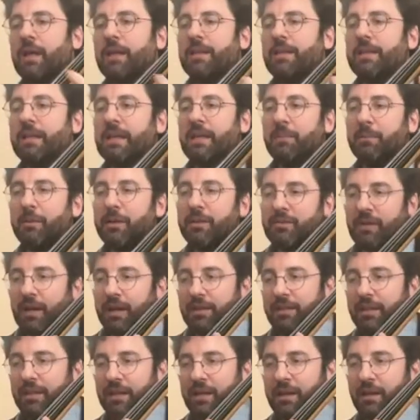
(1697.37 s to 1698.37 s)
The image I
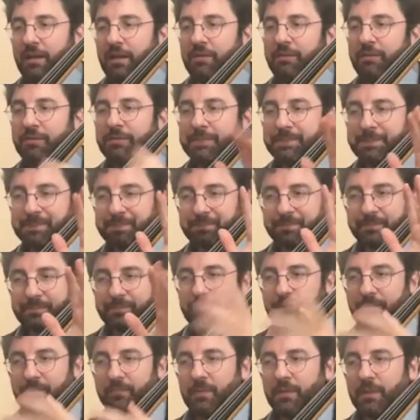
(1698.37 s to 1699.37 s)
think of
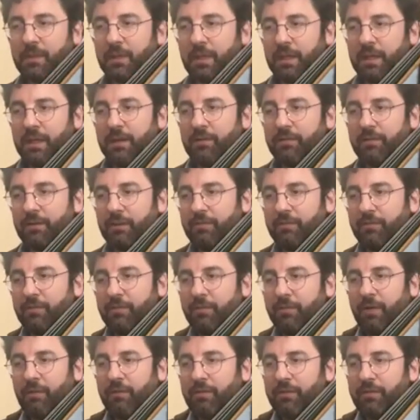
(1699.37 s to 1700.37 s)
is, if
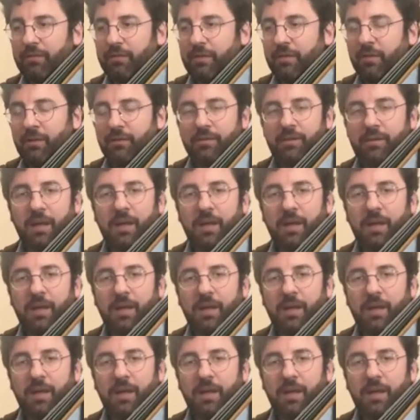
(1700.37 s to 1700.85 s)
you've ever seen those